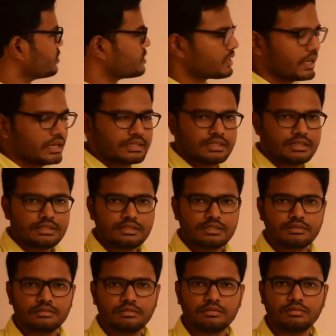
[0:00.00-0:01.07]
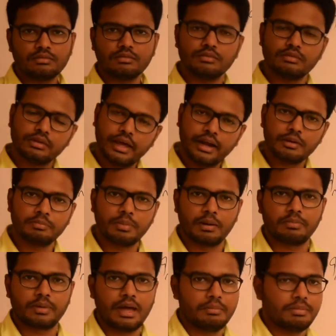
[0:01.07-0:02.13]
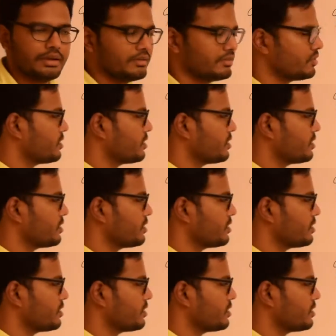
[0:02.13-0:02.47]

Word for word: those cases direct pulp capping is